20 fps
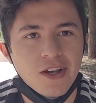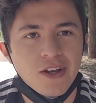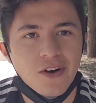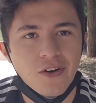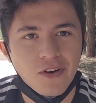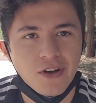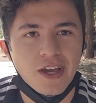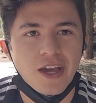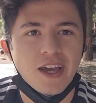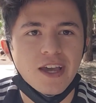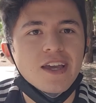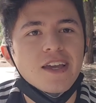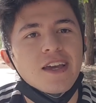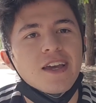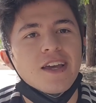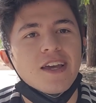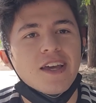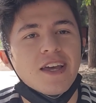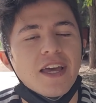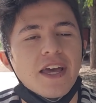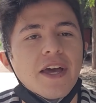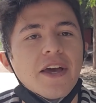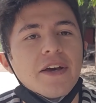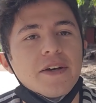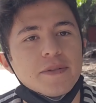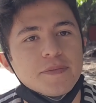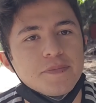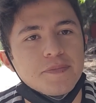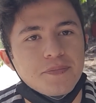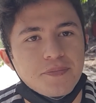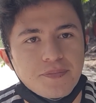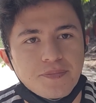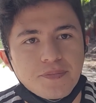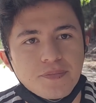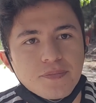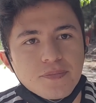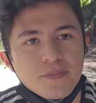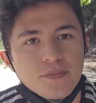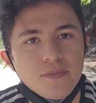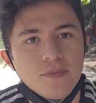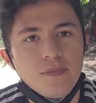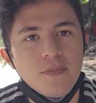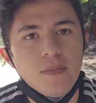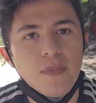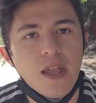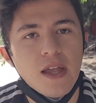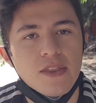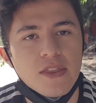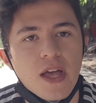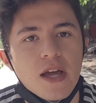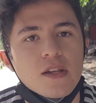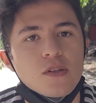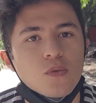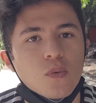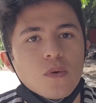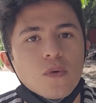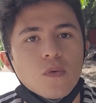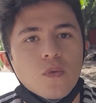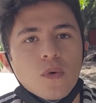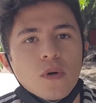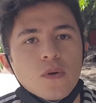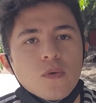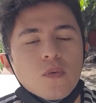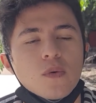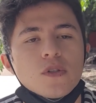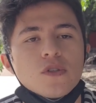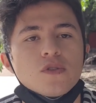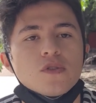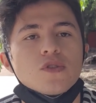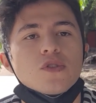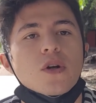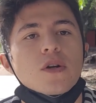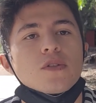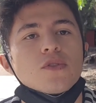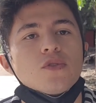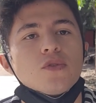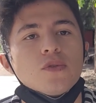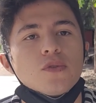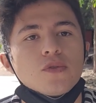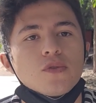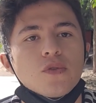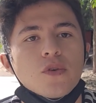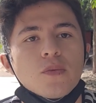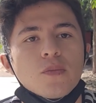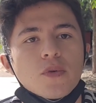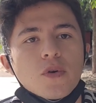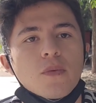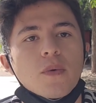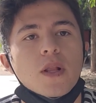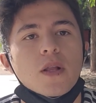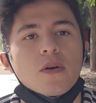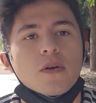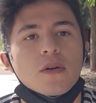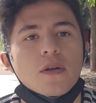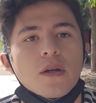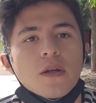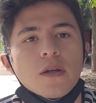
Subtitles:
Okay, and that is when you start to improve a lot.